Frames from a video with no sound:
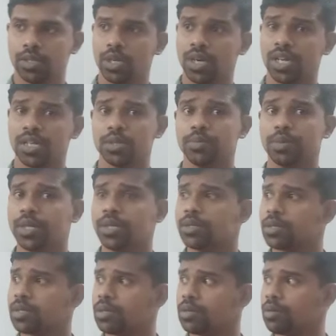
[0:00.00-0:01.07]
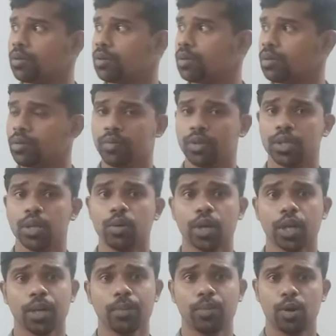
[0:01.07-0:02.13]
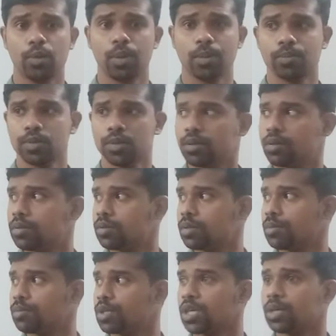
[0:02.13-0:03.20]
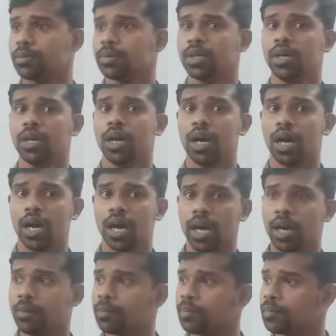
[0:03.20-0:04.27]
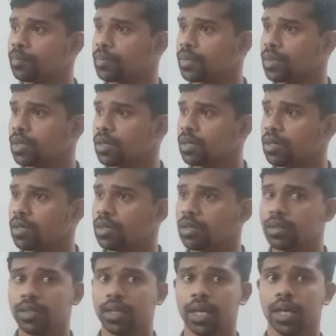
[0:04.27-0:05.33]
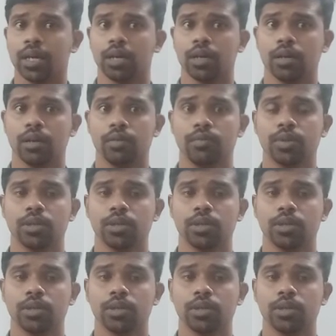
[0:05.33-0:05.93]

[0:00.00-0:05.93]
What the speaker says: Chillest means without any problem. Sometimes I am there